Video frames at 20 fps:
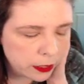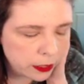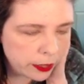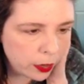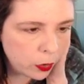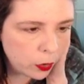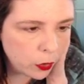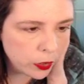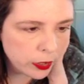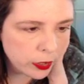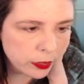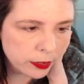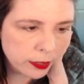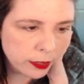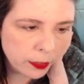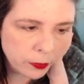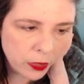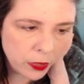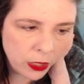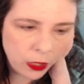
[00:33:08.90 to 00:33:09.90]
No, it's
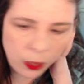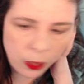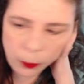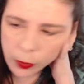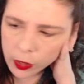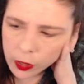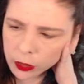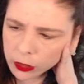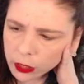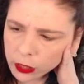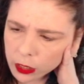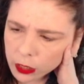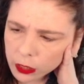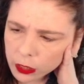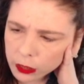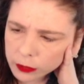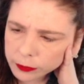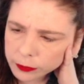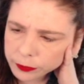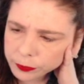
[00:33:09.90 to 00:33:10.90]
something up on,
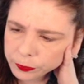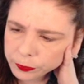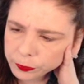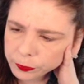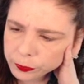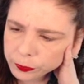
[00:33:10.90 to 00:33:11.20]
um...